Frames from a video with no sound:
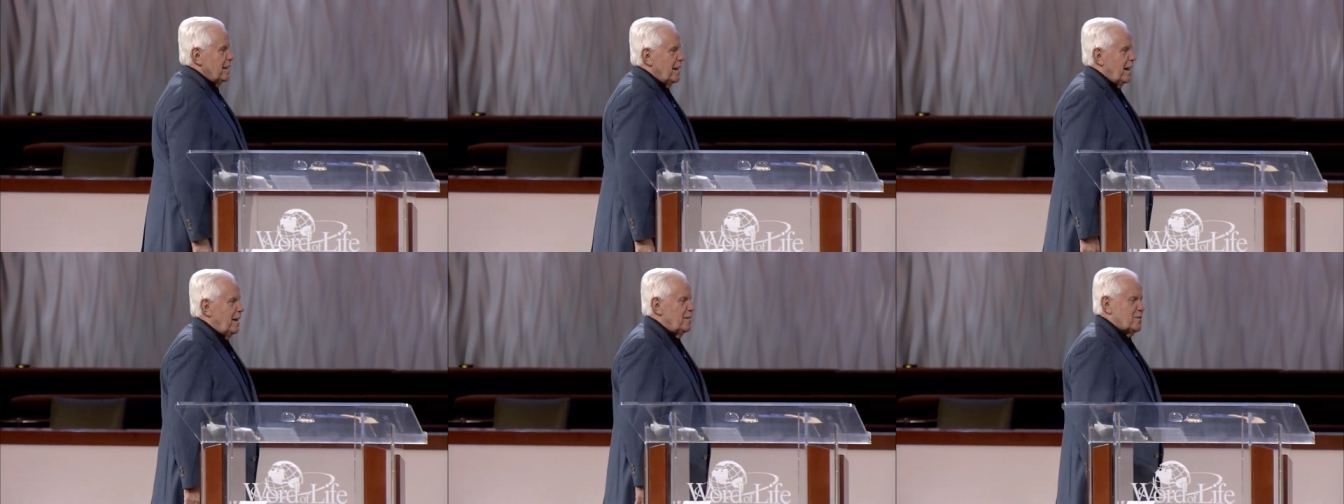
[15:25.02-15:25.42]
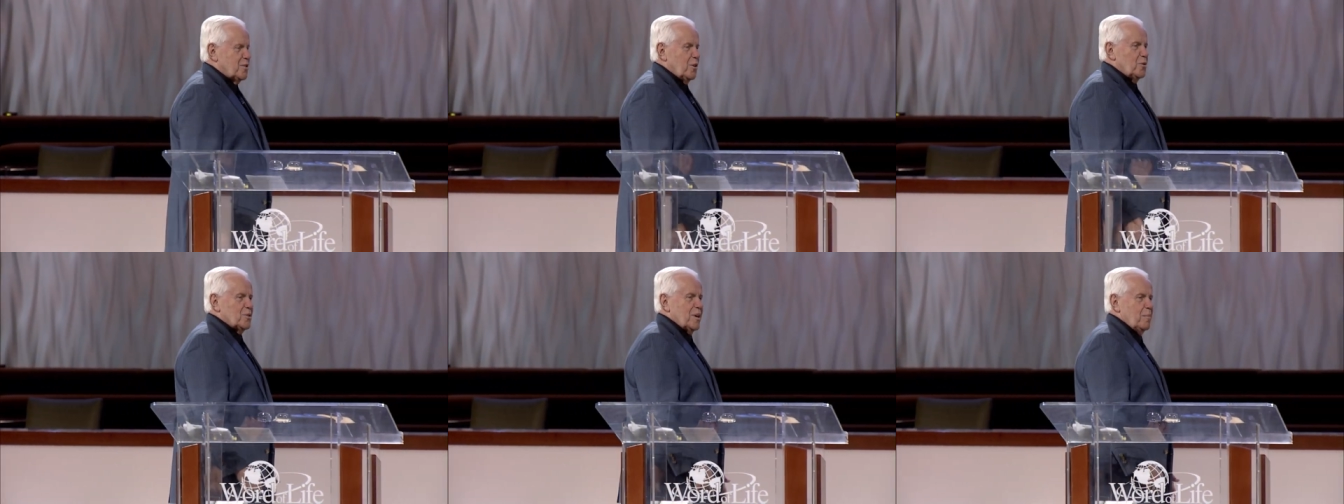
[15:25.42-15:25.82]
I
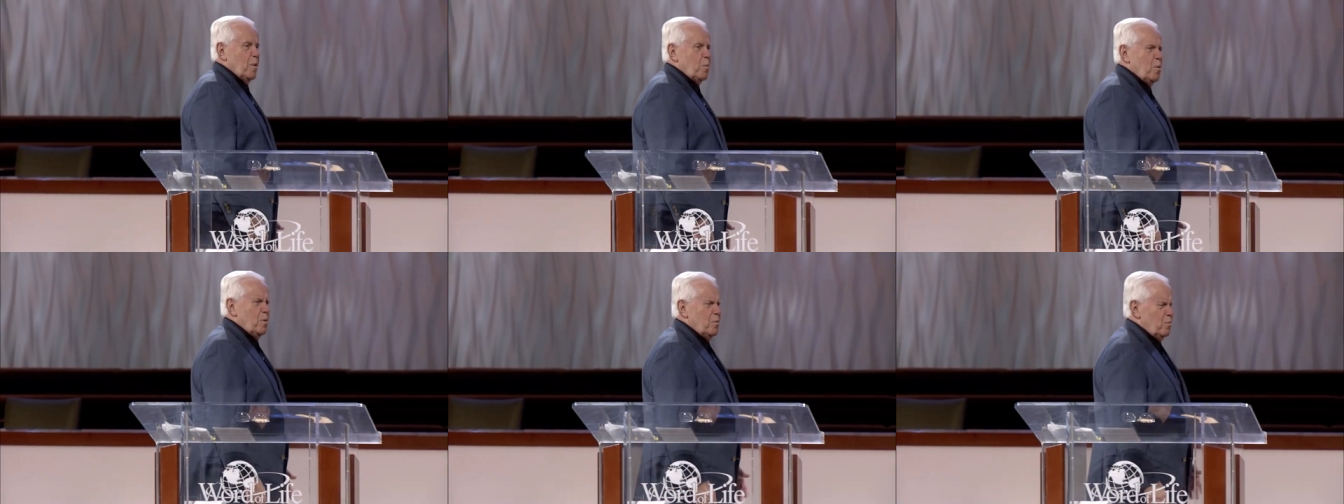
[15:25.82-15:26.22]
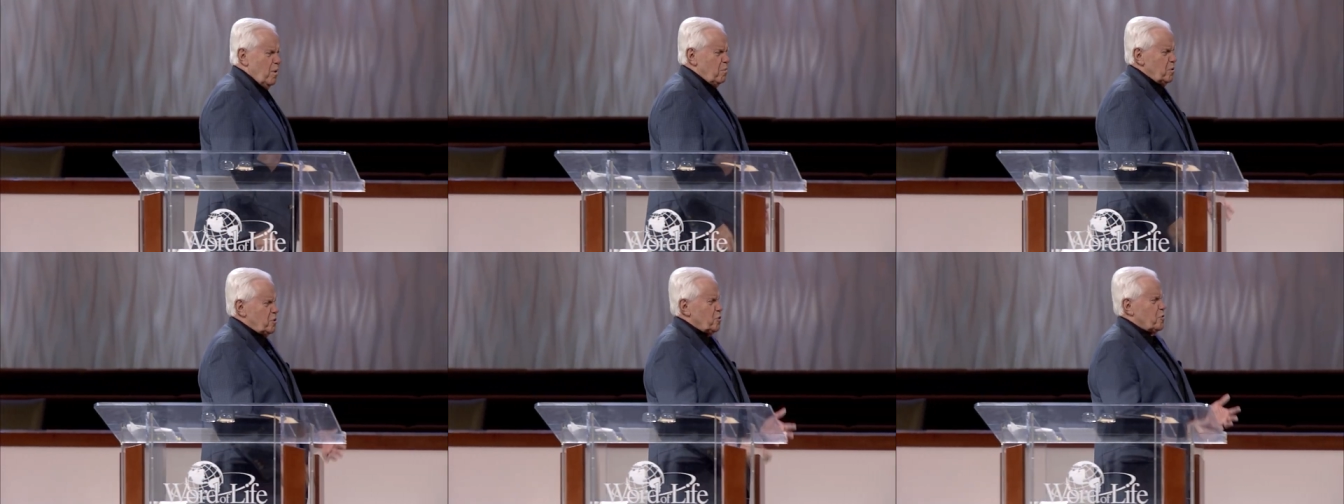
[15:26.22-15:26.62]
told someone,
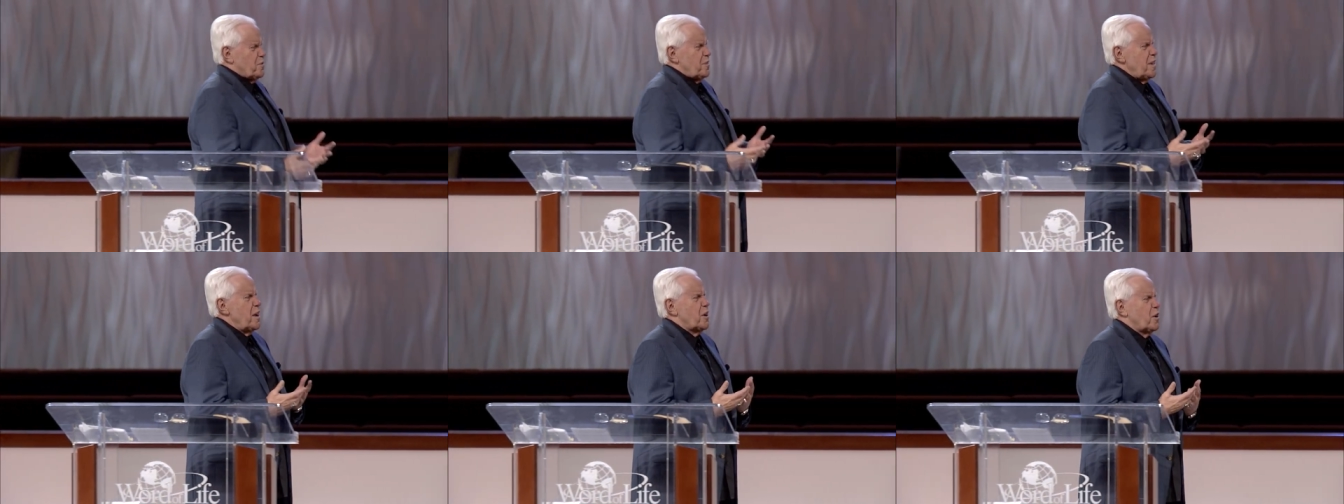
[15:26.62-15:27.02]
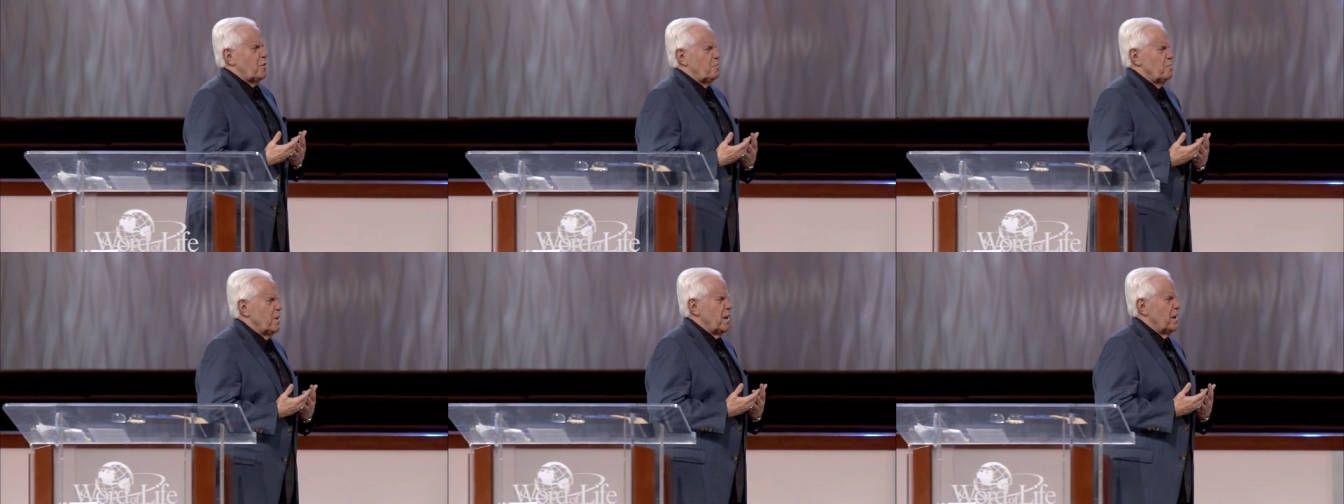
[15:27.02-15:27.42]
what would you think of
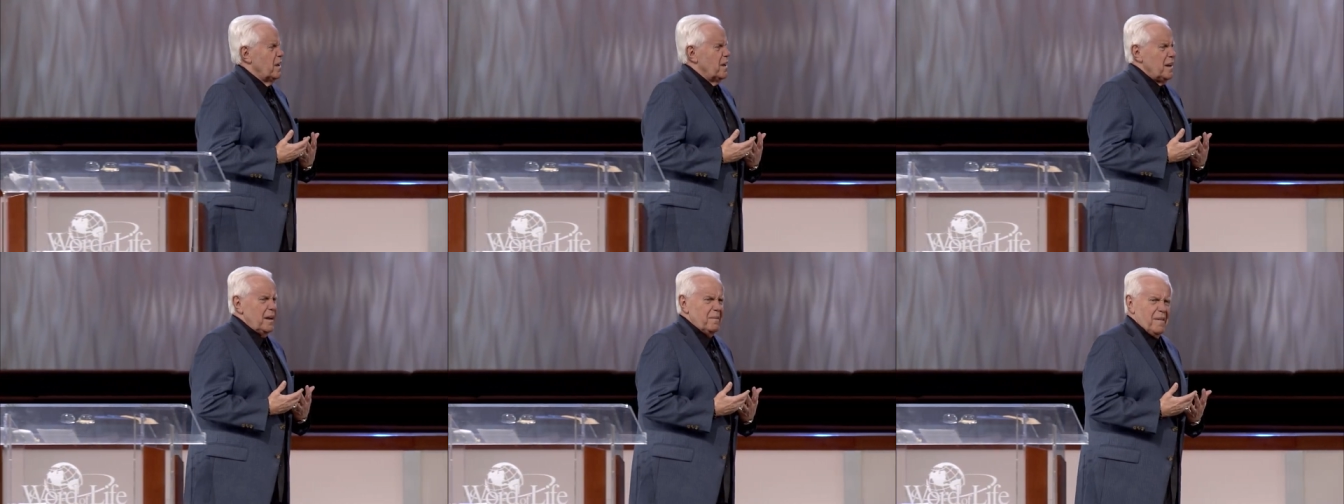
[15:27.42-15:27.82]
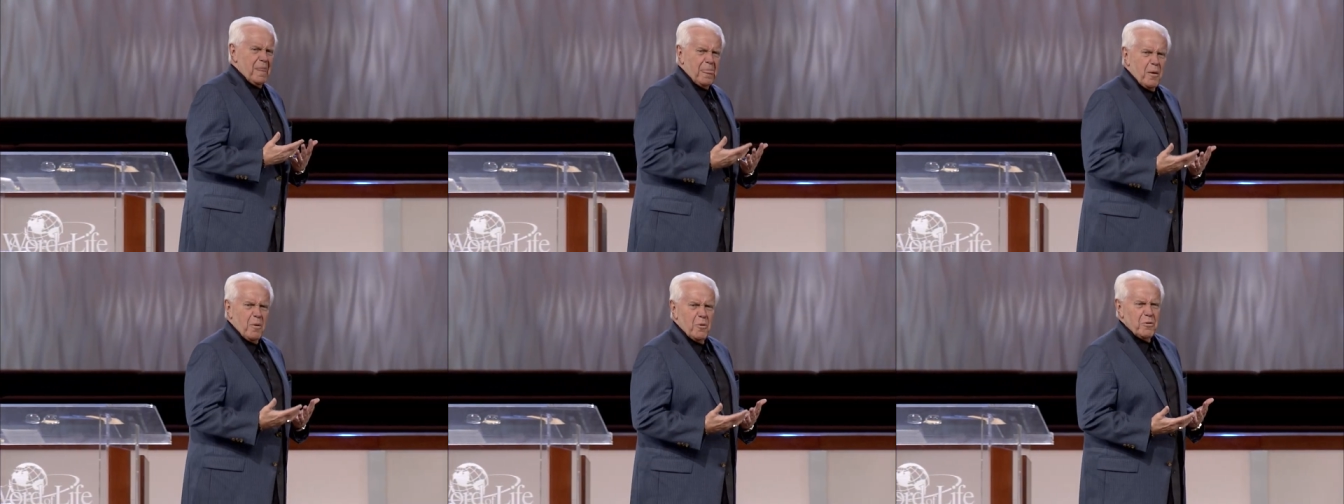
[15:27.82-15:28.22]
me if I
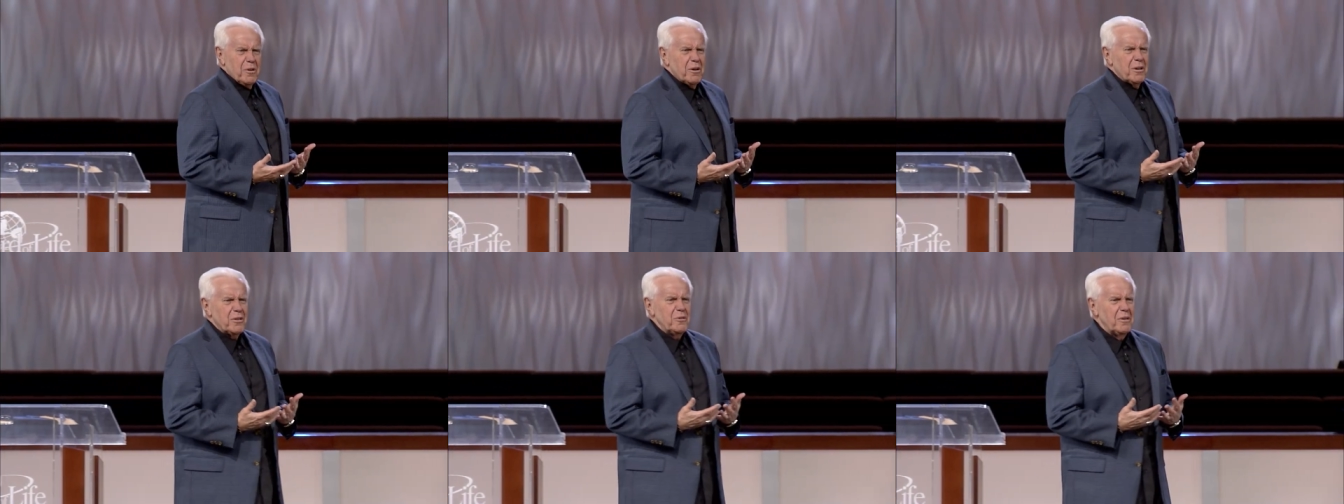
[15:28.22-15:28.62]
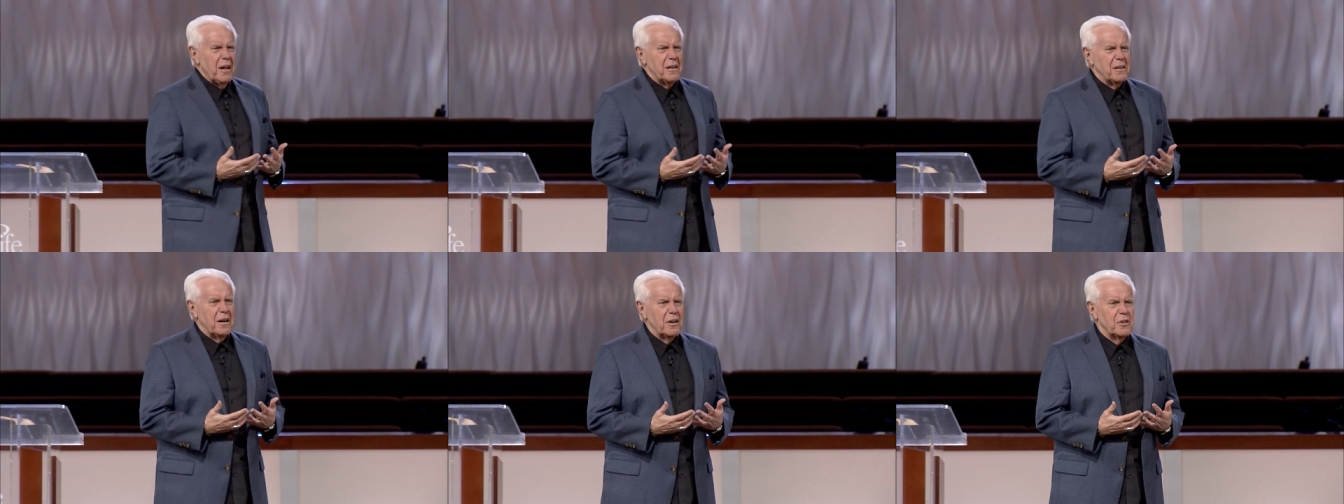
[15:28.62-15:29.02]
told you to do
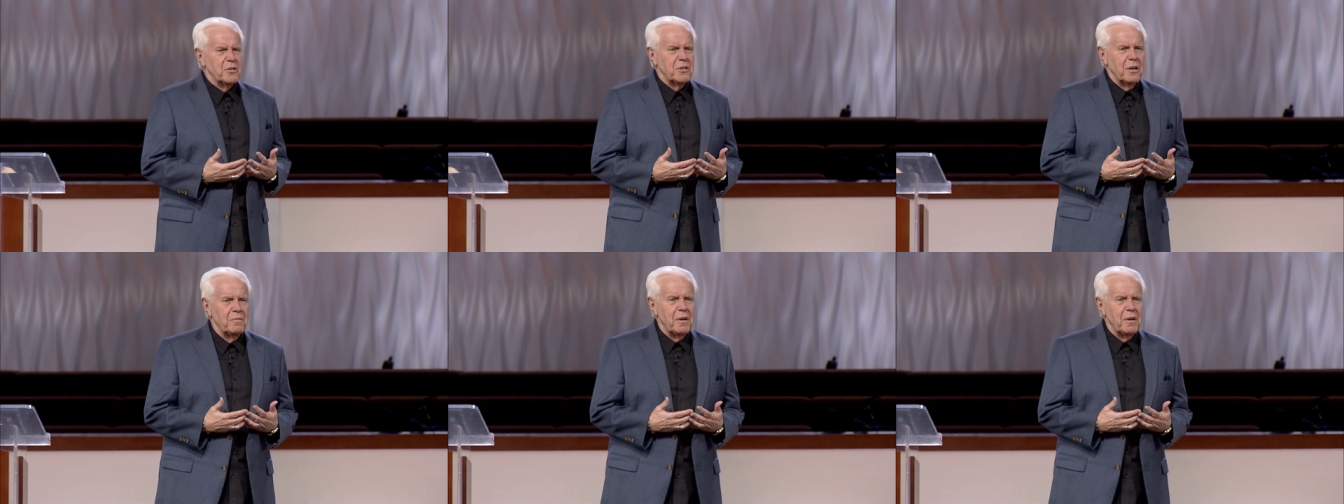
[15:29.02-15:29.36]
that kind of stuff?